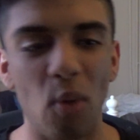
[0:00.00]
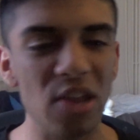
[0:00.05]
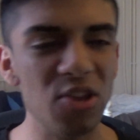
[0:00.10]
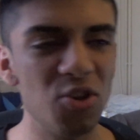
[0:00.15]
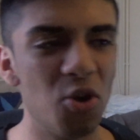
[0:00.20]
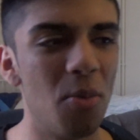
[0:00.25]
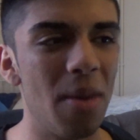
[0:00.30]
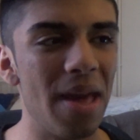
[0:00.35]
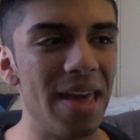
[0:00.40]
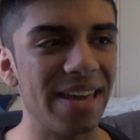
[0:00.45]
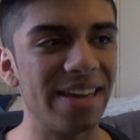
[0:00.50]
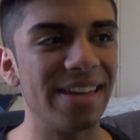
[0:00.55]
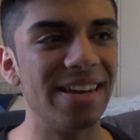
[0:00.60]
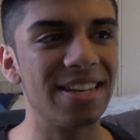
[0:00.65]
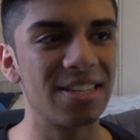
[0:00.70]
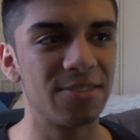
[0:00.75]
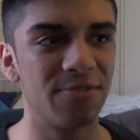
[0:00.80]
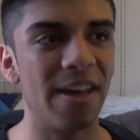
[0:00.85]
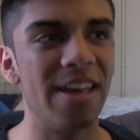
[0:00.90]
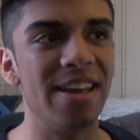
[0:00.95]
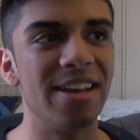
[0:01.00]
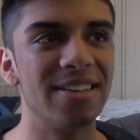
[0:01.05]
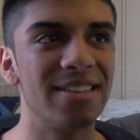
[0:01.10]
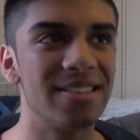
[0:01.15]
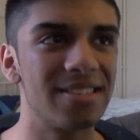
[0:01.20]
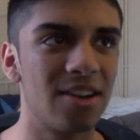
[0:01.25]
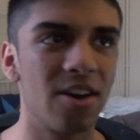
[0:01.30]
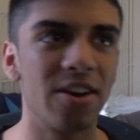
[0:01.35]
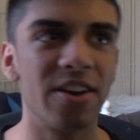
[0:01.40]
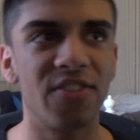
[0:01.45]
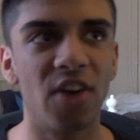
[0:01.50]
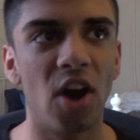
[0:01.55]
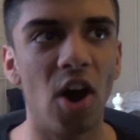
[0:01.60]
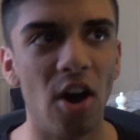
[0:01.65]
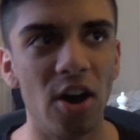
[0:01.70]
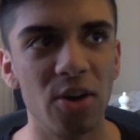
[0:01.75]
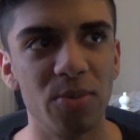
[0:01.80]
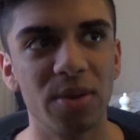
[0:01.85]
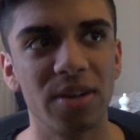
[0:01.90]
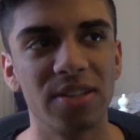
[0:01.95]
When you're making Las Vegas, it's kind of
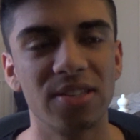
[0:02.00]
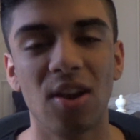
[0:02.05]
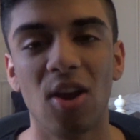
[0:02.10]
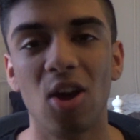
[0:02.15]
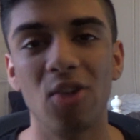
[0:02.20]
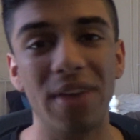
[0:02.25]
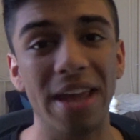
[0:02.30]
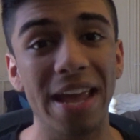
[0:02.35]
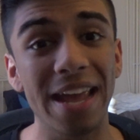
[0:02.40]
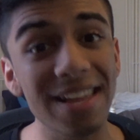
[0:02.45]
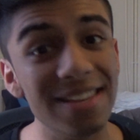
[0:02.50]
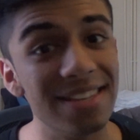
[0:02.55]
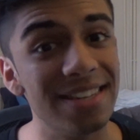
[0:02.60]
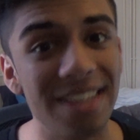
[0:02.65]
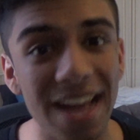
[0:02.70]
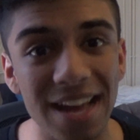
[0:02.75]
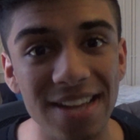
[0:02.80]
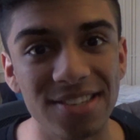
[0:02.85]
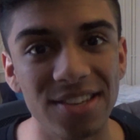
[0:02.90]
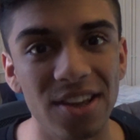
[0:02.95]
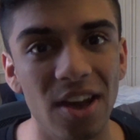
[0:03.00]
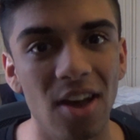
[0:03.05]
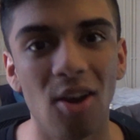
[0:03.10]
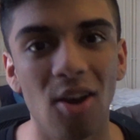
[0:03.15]
hard because a lot of it is desert,